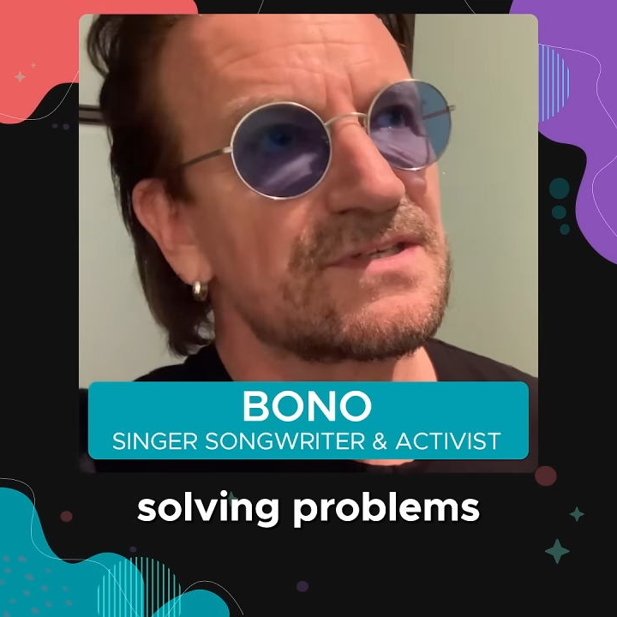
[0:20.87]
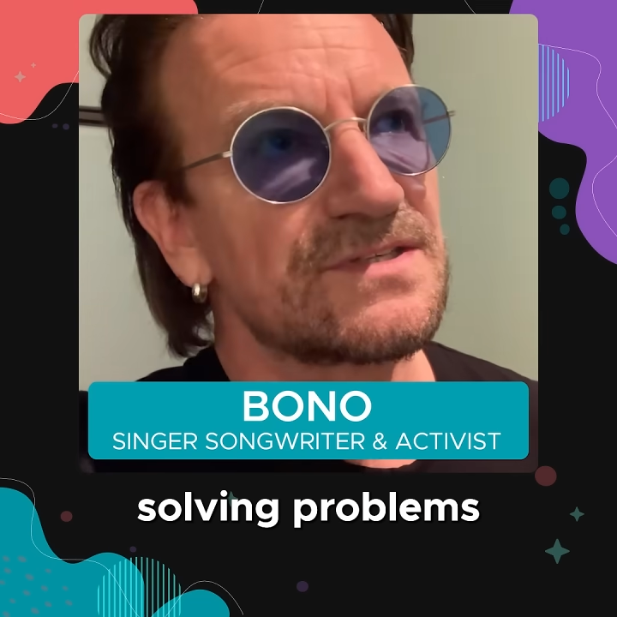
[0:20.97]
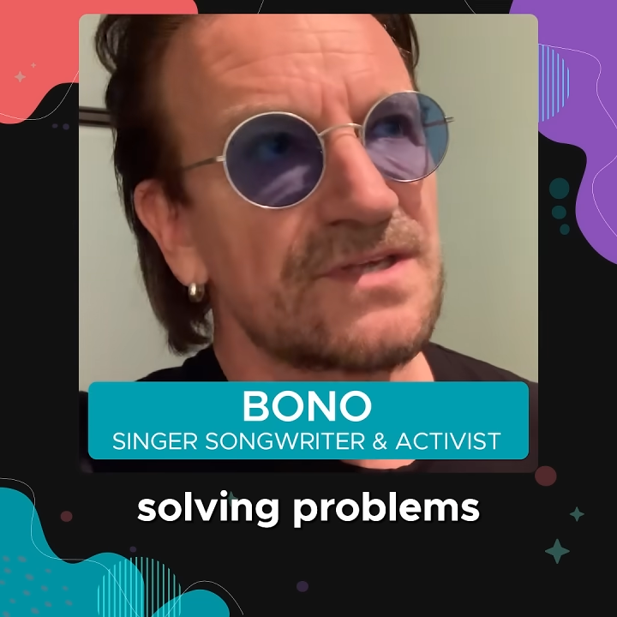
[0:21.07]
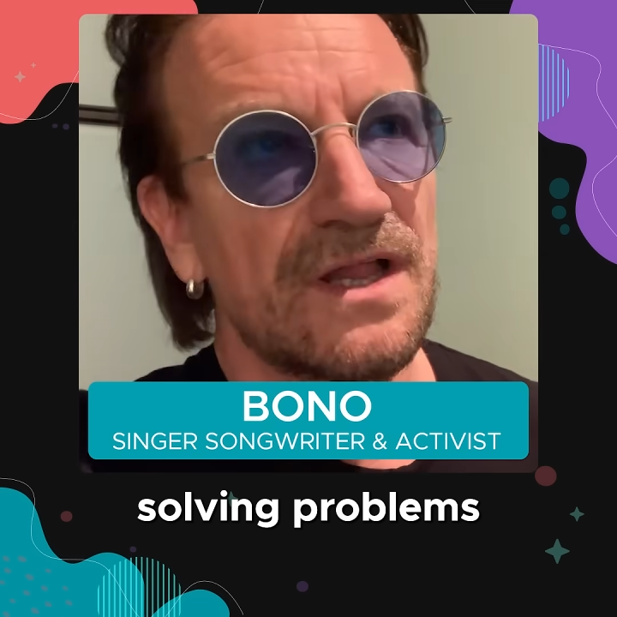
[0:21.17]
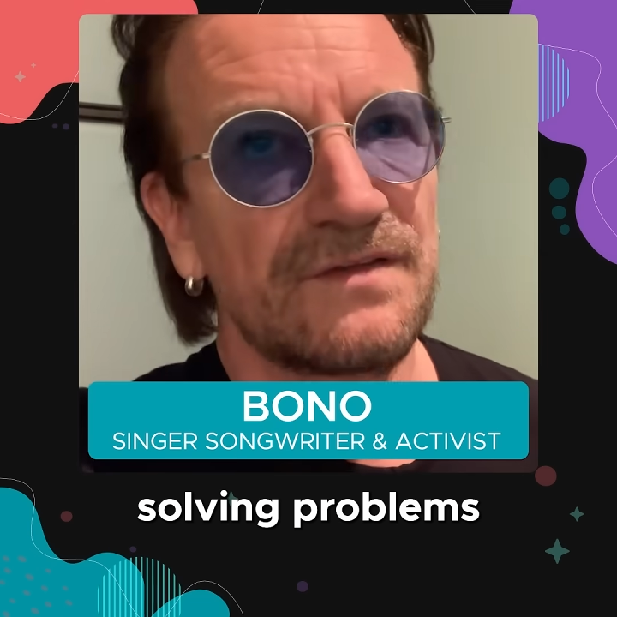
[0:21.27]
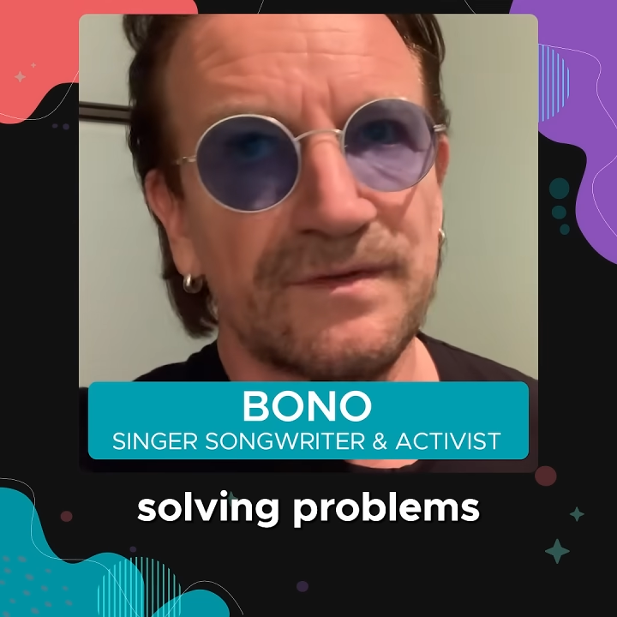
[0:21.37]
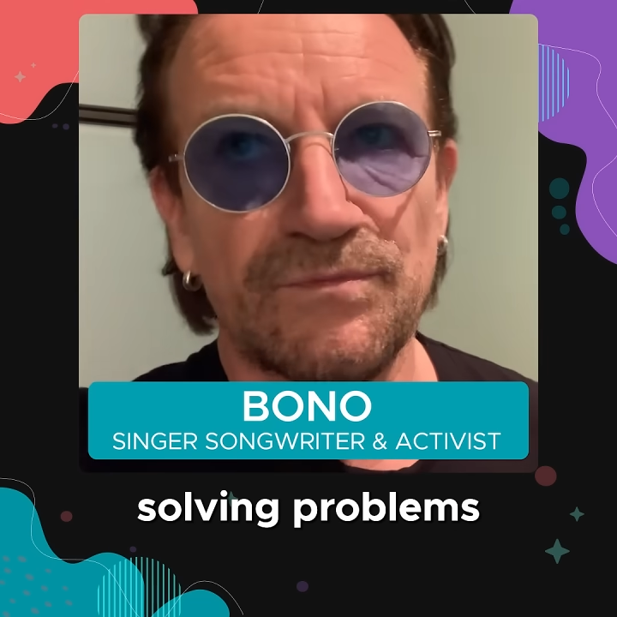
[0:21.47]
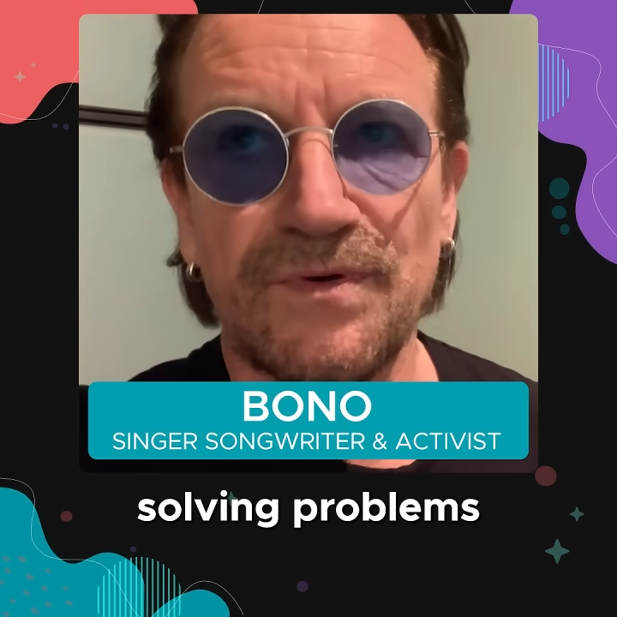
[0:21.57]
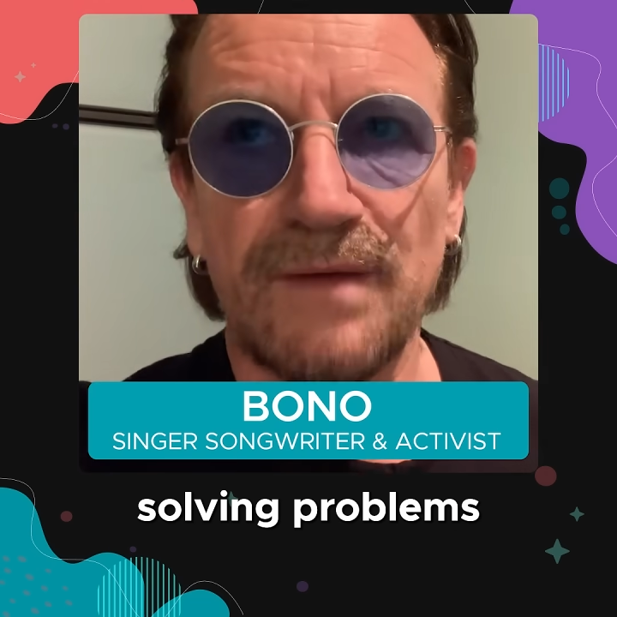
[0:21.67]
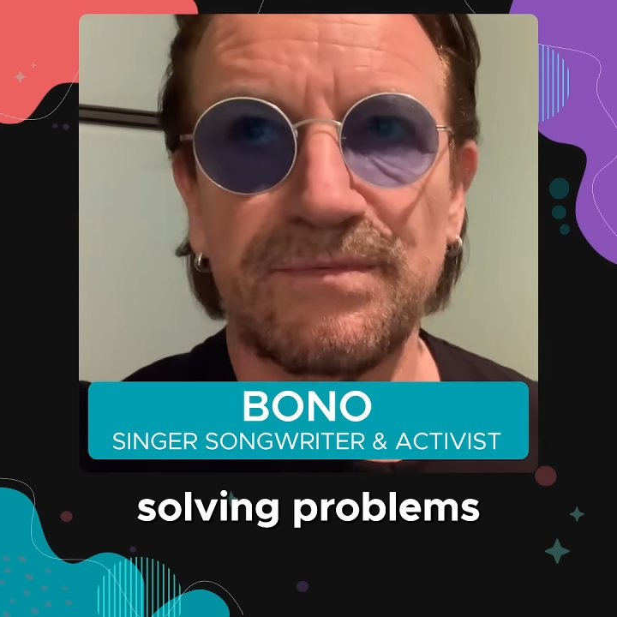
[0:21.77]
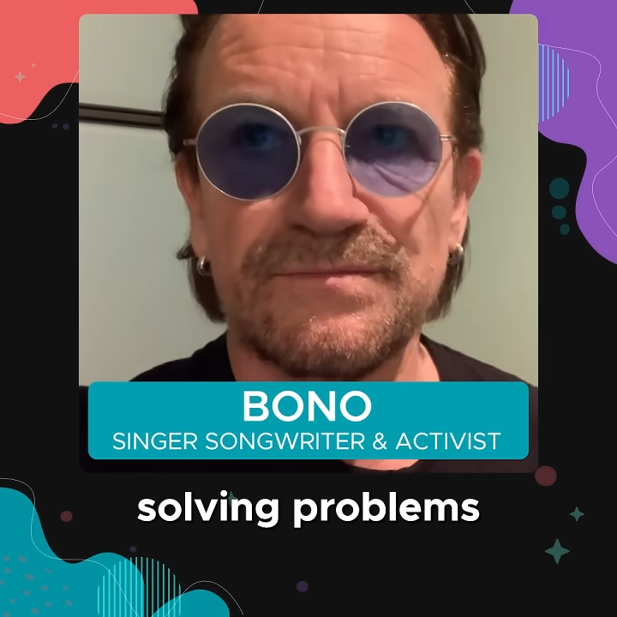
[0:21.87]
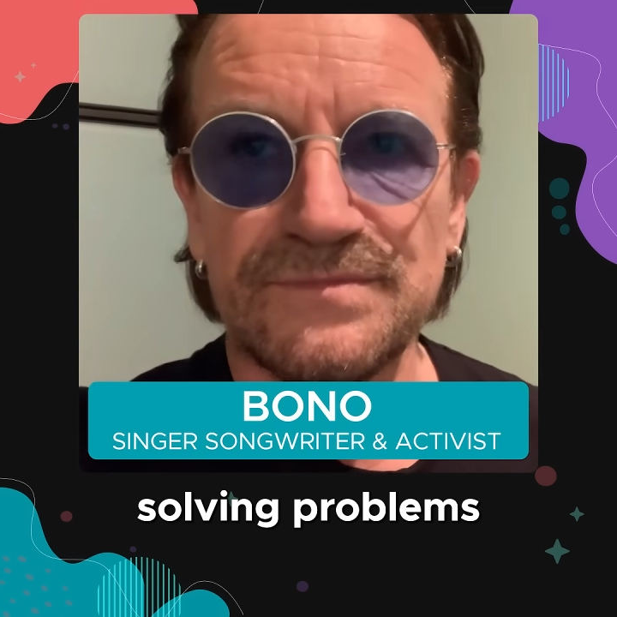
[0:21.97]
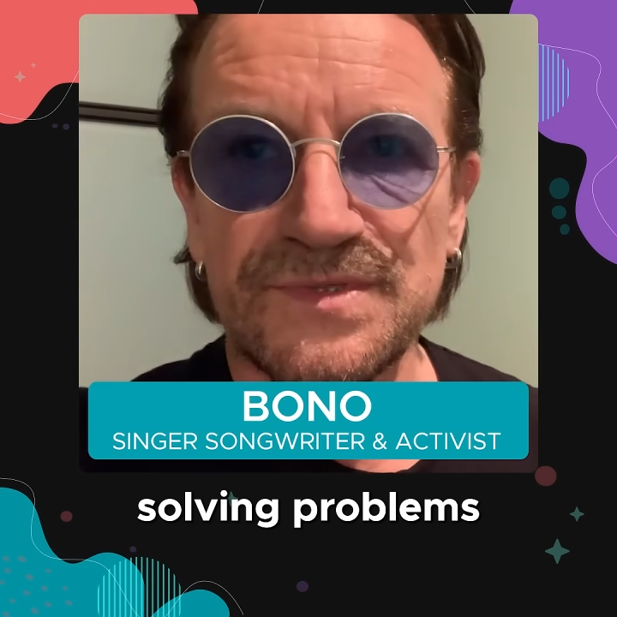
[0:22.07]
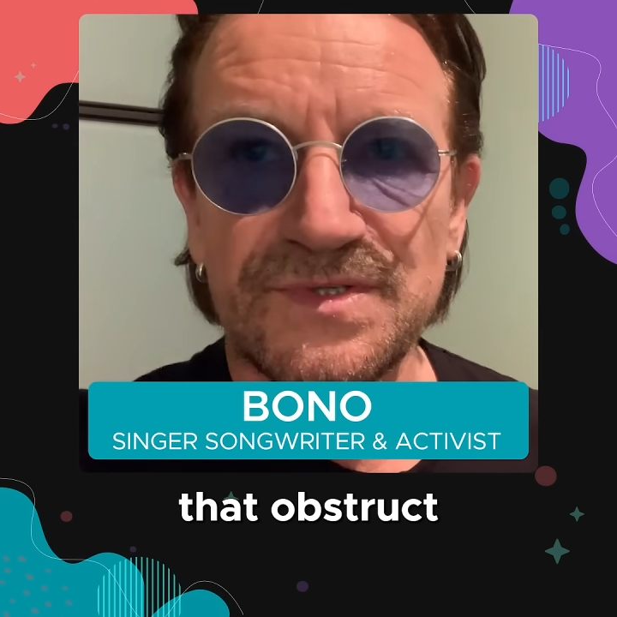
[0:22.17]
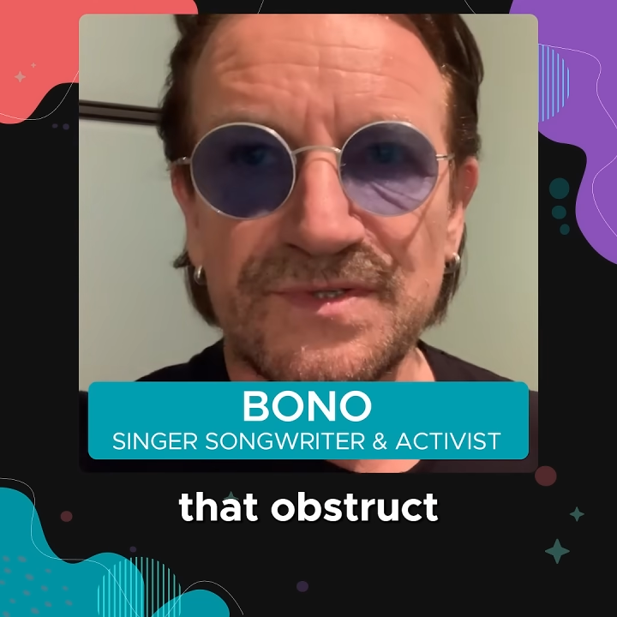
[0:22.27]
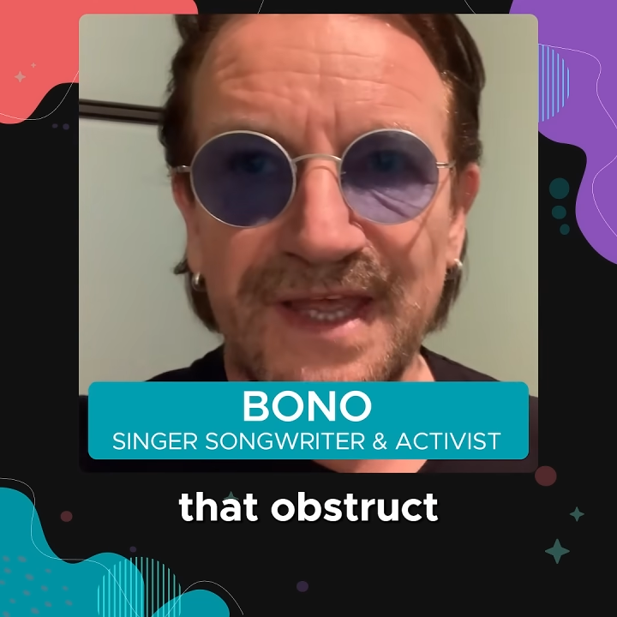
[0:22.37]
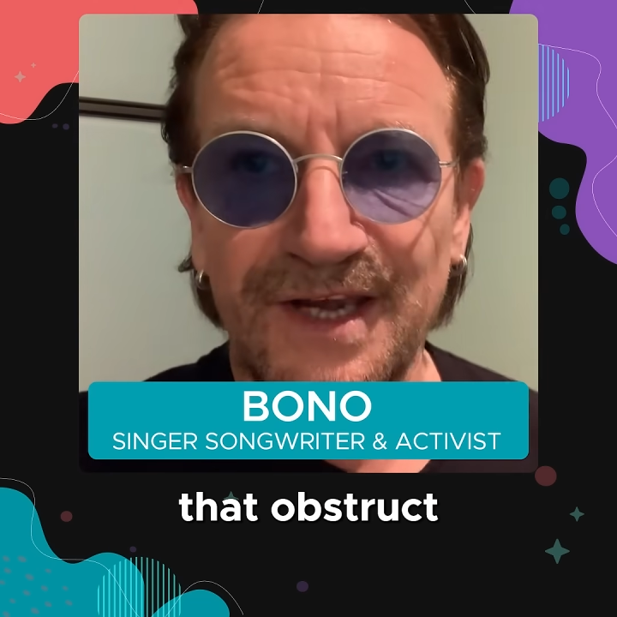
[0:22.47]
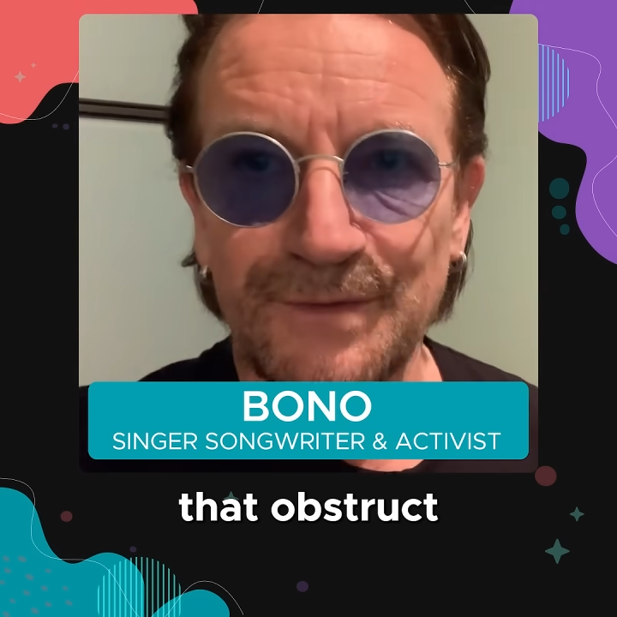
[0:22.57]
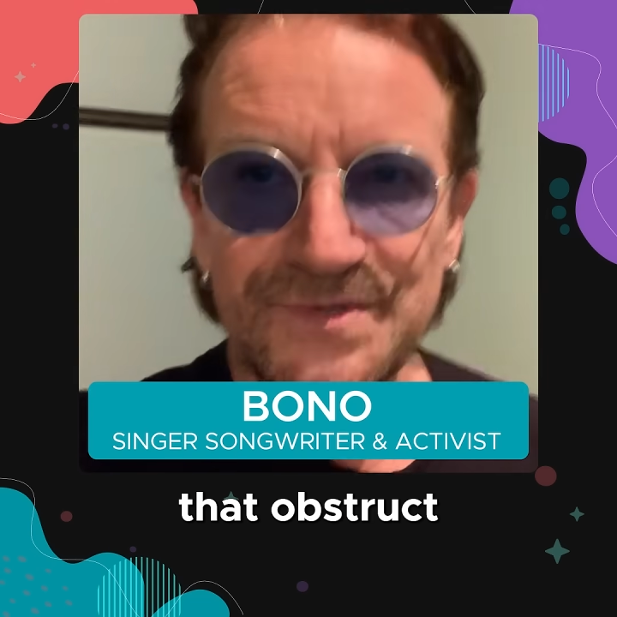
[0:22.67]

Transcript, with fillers: solving problems that